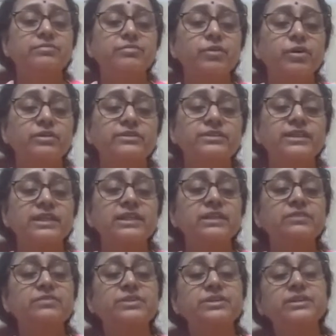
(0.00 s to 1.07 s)
false
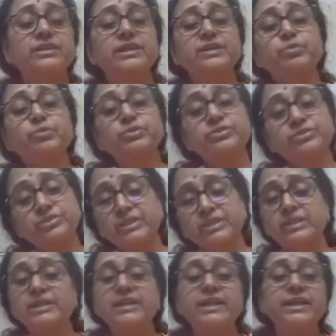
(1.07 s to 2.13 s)
negativity rate was
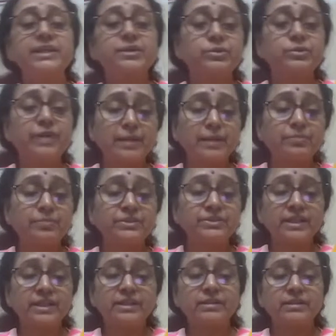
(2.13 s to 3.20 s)
still 8 to
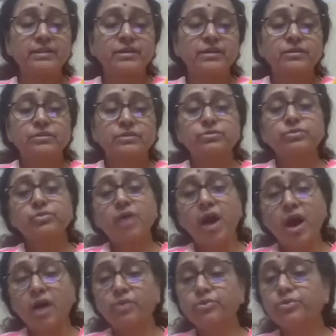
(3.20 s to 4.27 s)
10%. So
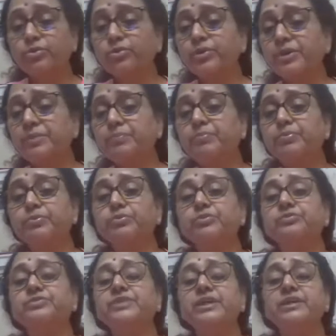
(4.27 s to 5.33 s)
how to
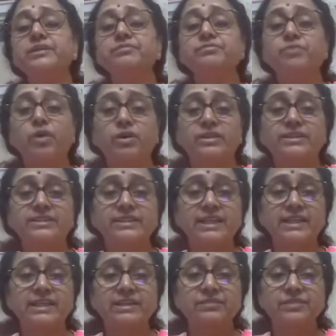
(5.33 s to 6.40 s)
improve the false
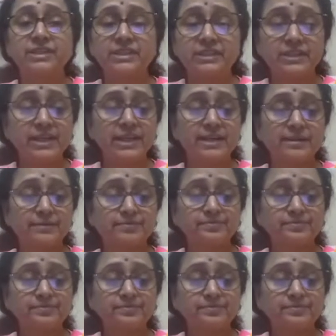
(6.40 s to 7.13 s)
negativity rate?